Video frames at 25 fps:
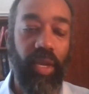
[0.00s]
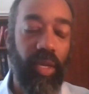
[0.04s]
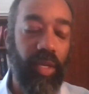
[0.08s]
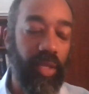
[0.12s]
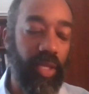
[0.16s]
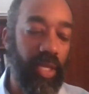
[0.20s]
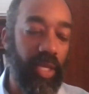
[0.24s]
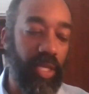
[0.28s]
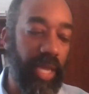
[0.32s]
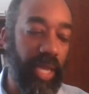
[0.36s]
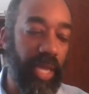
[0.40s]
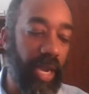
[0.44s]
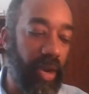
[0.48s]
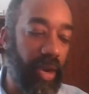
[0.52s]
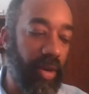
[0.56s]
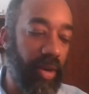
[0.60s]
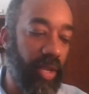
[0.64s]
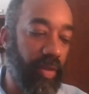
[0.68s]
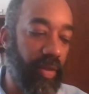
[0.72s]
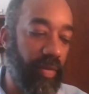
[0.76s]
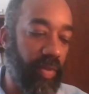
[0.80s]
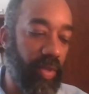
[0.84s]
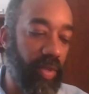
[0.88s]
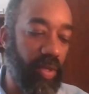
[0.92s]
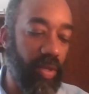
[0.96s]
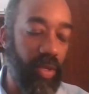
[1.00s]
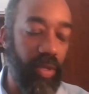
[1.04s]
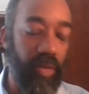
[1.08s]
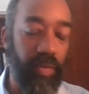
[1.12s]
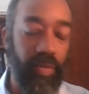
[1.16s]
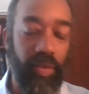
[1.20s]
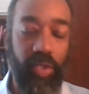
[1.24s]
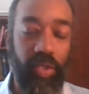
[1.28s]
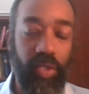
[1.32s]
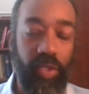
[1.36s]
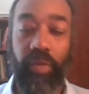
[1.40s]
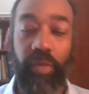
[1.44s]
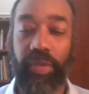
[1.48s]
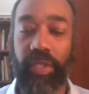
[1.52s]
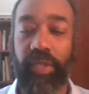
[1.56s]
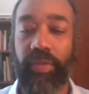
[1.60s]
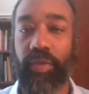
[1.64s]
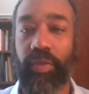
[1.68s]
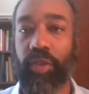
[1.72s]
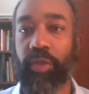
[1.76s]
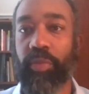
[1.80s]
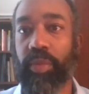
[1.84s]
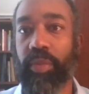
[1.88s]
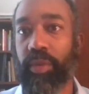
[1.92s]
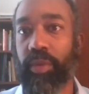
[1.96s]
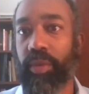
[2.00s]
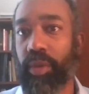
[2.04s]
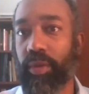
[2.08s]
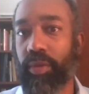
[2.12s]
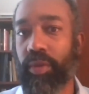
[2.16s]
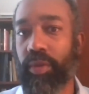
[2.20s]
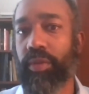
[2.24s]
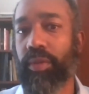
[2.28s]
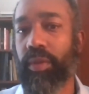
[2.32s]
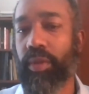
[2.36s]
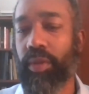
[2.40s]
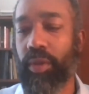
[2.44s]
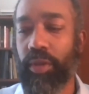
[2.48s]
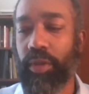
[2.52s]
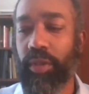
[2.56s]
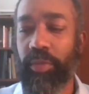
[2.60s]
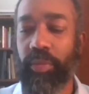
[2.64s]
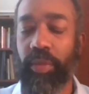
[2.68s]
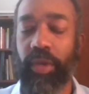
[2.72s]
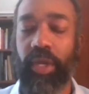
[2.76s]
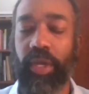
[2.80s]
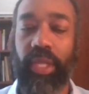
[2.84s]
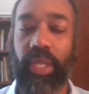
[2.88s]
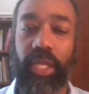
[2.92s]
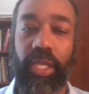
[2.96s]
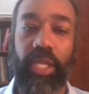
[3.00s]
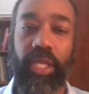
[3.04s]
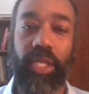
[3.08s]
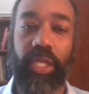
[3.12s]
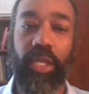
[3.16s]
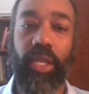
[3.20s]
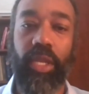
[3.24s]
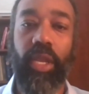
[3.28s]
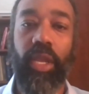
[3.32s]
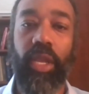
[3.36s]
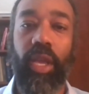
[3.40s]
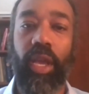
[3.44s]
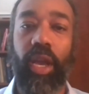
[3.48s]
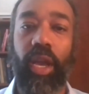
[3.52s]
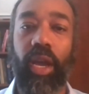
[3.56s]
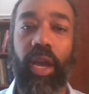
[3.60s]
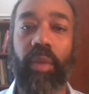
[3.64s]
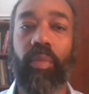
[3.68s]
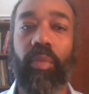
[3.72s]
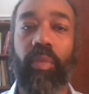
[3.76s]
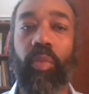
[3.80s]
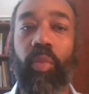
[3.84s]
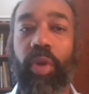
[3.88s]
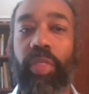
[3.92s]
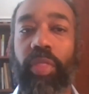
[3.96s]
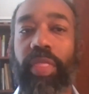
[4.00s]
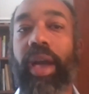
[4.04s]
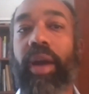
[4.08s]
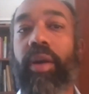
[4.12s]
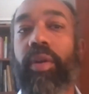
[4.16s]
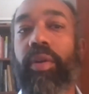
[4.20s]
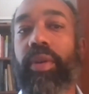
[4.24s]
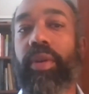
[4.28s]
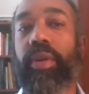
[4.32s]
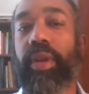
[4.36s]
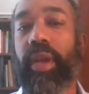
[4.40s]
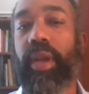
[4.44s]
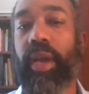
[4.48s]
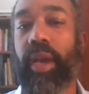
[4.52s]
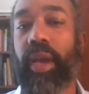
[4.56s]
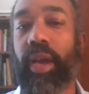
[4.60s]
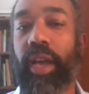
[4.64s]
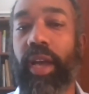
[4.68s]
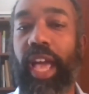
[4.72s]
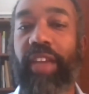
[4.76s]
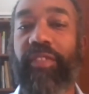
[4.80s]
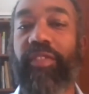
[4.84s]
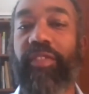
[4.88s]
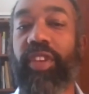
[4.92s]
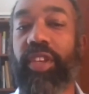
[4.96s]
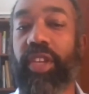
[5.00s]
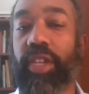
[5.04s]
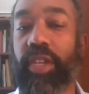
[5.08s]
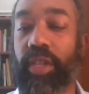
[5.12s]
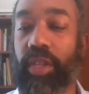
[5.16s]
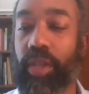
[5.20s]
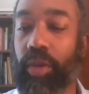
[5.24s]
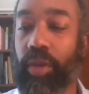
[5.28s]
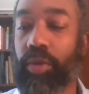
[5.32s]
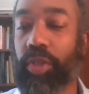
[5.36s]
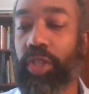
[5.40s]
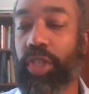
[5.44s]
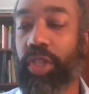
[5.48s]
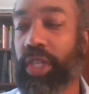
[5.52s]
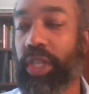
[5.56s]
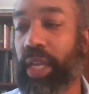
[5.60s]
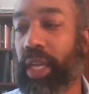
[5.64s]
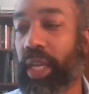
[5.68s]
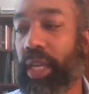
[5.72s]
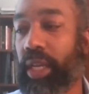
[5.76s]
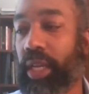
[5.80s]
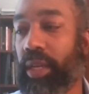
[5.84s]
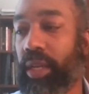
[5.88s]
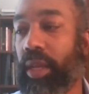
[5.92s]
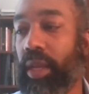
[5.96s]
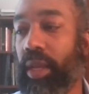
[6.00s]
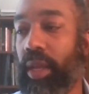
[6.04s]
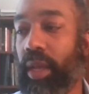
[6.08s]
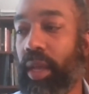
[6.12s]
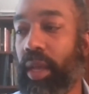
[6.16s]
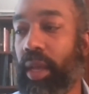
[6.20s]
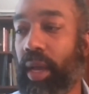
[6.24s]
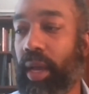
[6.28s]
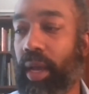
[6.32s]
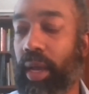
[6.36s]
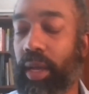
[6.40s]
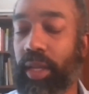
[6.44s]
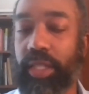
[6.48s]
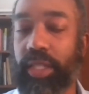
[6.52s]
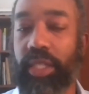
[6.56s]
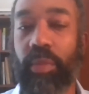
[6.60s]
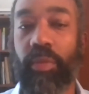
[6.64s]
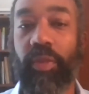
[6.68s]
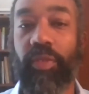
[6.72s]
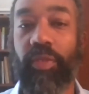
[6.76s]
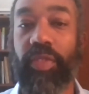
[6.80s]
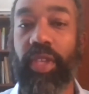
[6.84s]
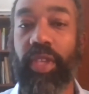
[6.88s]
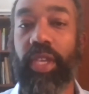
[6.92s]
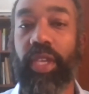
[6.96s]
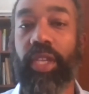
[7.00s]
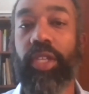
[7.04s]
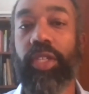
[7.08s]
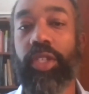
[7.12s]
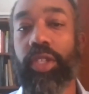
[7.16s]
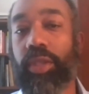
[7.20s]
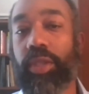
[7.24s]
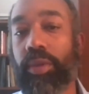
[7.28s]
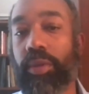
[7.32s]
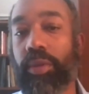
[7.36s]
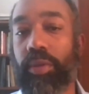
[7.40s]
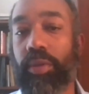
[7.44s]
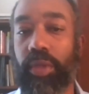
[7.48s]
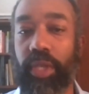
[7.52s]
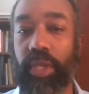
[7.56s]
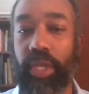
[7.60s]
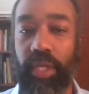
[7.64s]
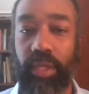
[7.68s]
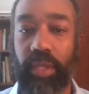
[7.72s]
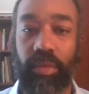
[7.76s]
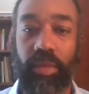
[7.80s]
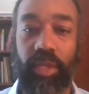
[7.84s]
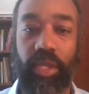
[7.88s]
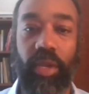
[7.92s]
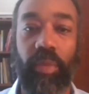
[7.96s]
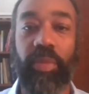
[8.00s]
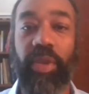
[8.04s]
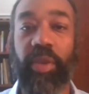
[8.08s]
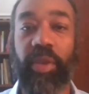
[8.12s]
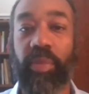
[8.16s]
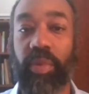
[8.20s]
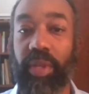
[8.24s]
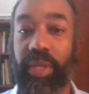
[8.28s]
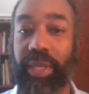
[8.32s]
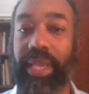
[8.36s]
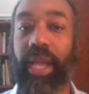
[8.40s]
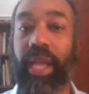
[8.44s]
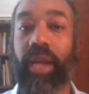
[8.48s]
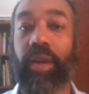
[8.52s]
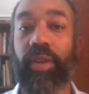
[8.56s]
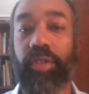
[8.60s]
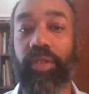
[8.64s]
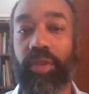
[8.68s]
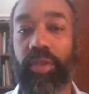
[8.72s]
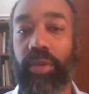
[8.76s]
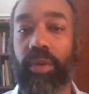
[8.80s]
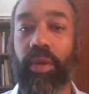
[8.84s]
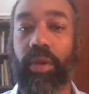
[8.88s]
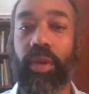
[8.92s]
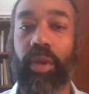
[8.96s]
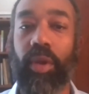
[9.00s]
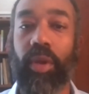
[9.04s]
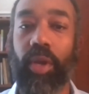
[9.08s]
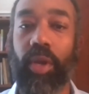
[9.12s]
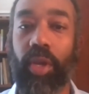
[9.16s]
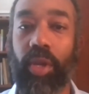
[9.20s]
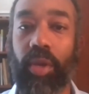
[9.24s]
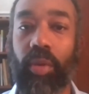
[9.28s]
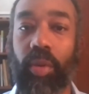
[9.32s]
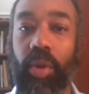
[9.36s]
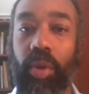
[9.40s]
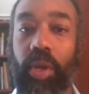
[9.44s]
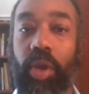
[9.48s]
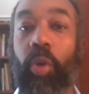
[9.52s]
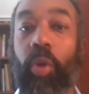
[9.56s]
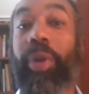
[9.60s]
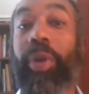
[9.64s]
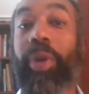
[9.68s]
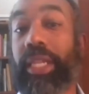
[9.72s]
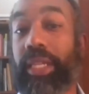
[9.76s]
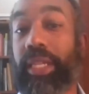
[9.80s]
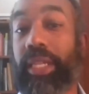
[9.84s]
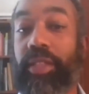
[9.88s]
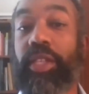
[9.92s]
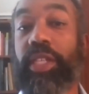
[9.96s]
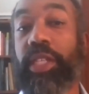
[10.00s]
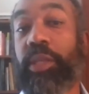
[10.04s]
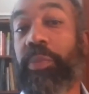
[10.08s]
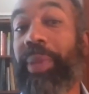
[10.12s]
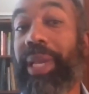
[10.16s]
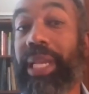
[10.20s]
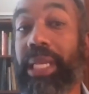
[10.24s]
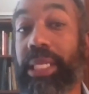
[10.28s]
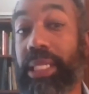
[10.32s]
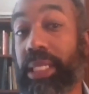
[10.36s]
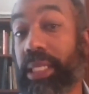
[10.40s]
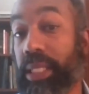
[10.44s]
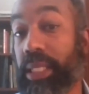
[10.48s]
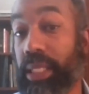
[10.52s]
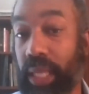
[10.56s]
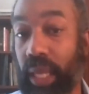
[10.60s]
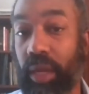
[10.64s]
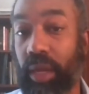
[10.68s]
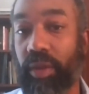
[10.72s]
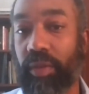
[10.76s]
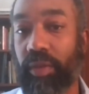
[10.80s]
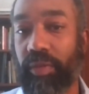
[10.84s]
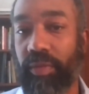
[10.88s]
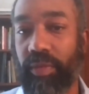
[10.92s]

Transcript: entirety of the service, of course, but the khutbah at least, without having to negotiate some of the issues that some people encounter going into the space itself.